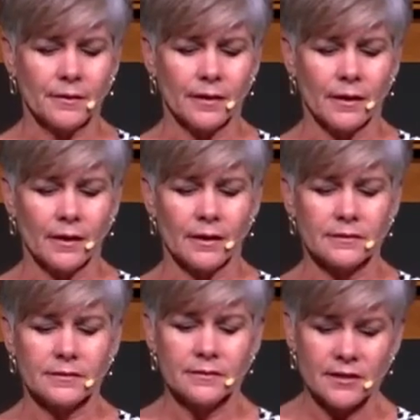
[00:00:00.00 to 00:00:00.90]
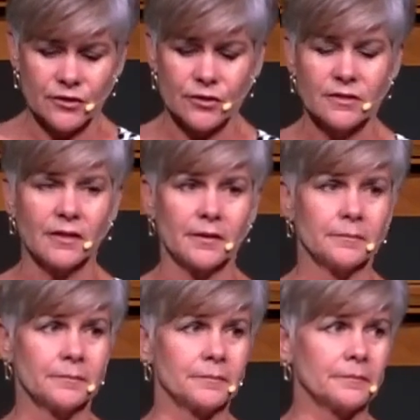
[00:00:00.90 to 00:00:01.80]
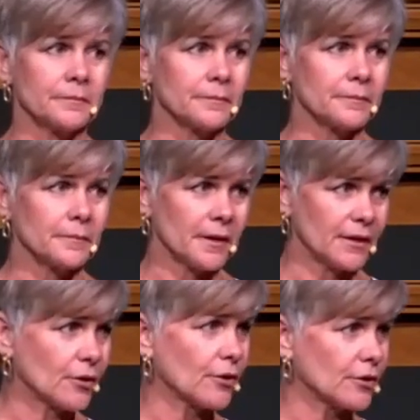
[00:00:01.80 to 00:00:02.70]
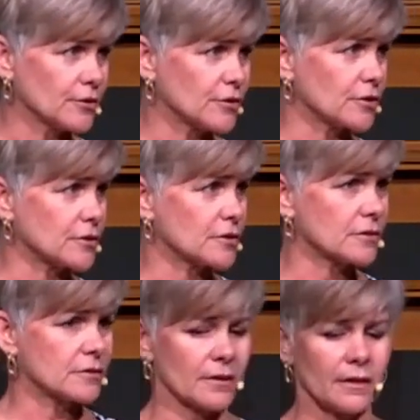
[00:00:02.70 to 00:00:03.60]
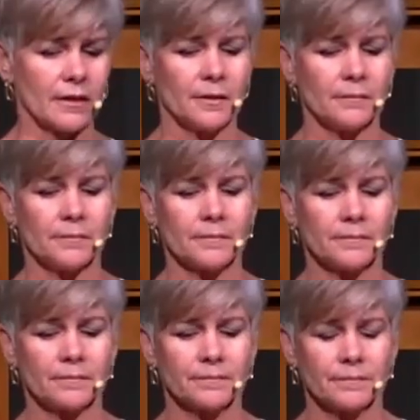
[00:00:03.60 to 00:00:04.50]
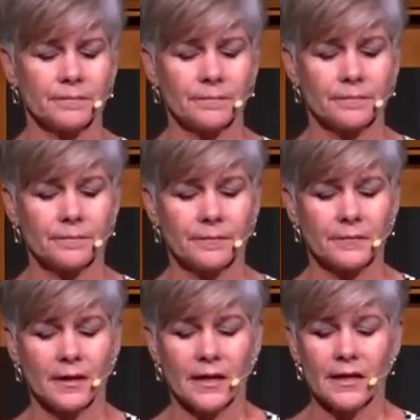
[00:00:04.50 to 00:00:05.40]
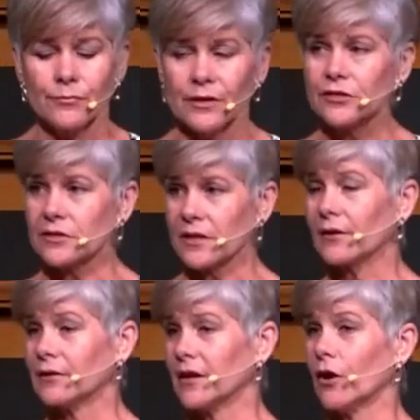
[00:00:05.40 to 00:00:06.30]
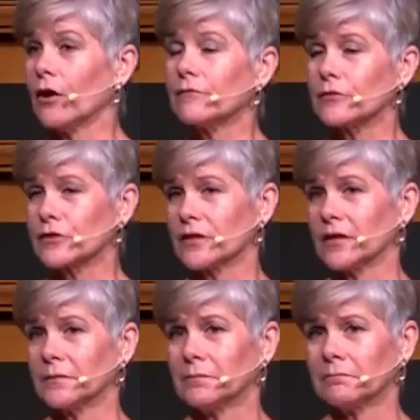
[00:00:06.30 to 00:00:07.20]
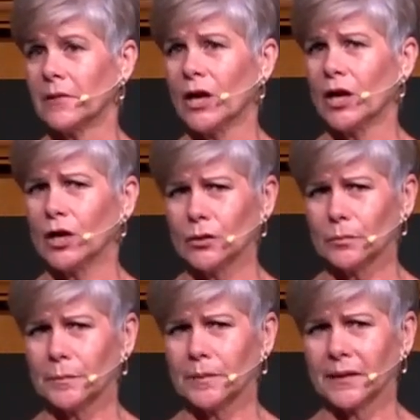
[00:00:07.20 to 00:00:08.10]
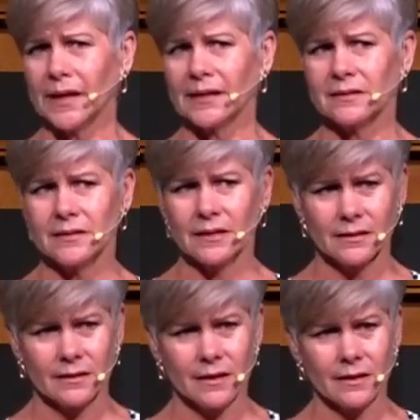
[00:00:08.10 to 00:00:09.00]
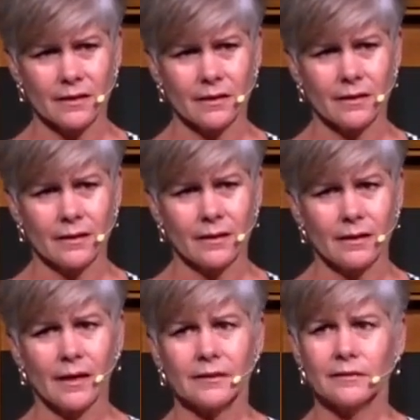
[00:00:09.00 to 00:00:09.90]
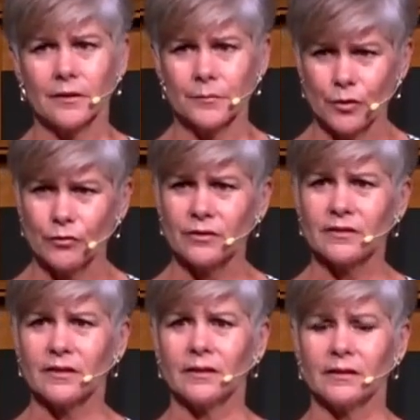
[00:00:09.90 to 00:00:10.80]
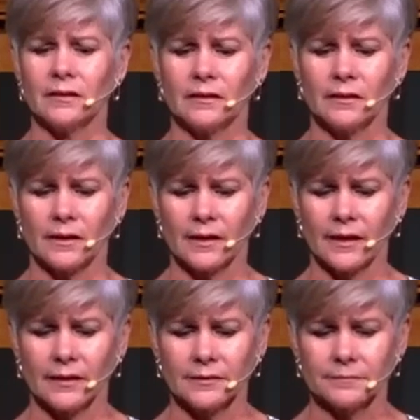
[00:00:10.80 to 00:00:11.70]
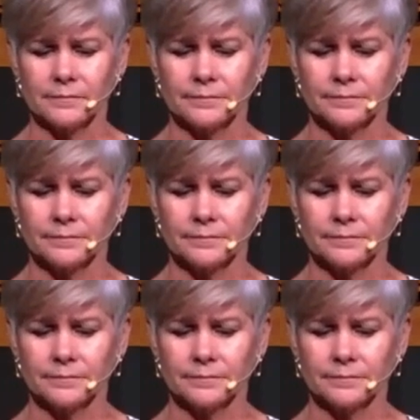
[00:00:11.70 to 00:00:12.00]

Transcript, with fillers: uh, touches them, encourages them, he reaches out and he offers them hope and dignity and community again.